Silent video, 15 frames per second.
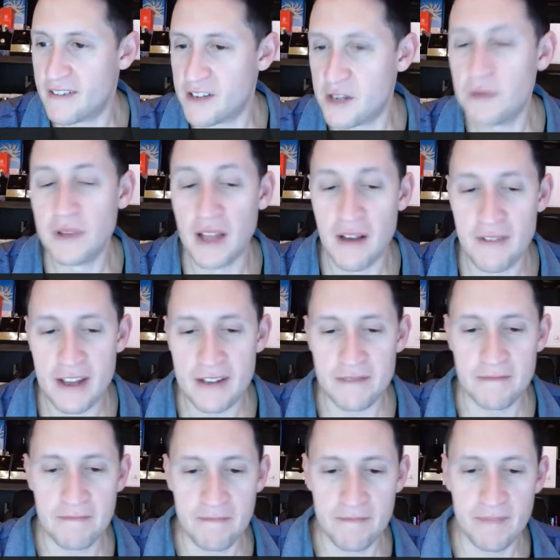you love it.
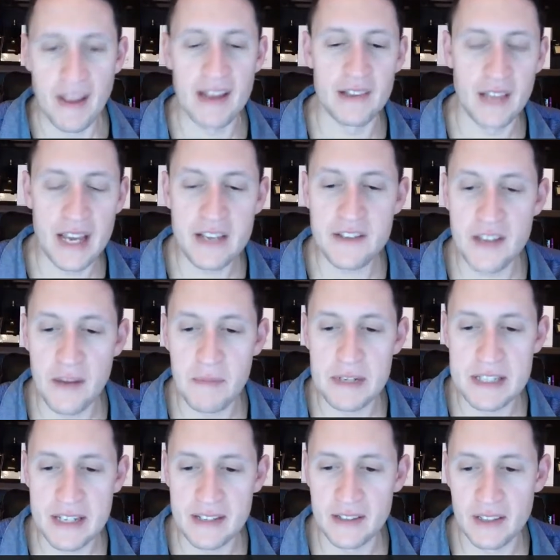I like some,
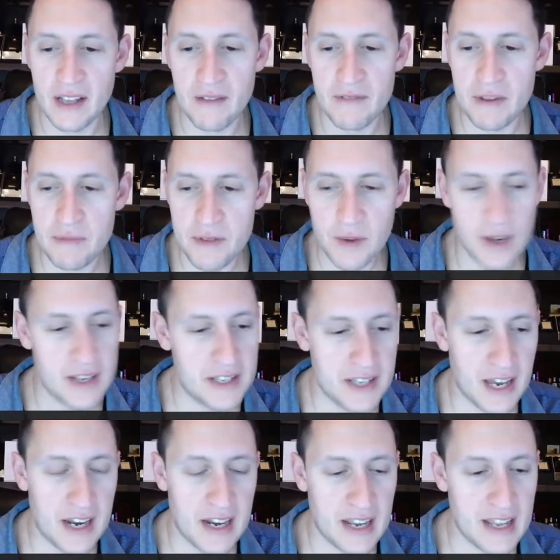but didn't love them, so I
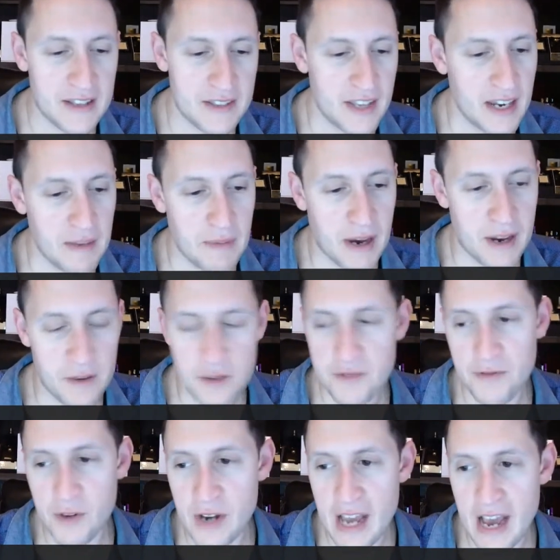decided against any bottles
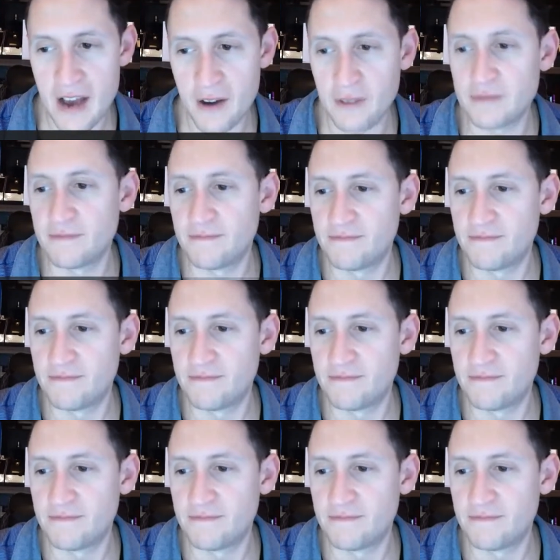for now.